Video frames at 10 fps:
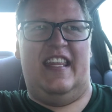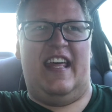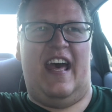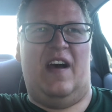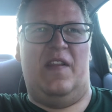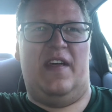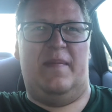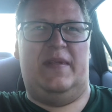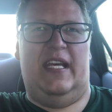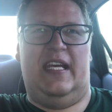health
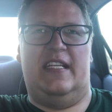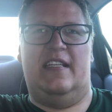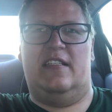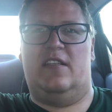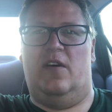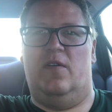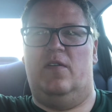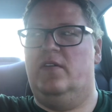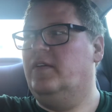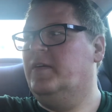update. So
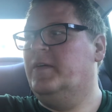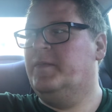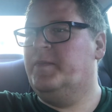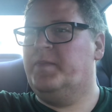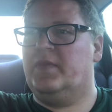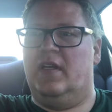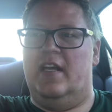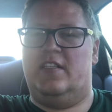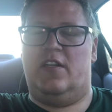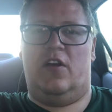I
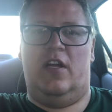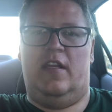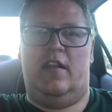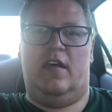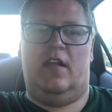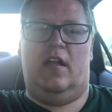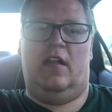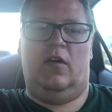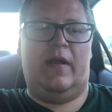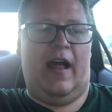started the
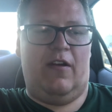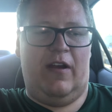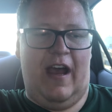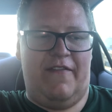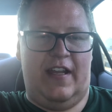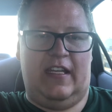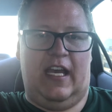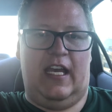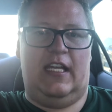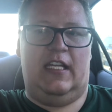low-calorie, high-fat
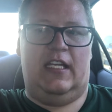diet.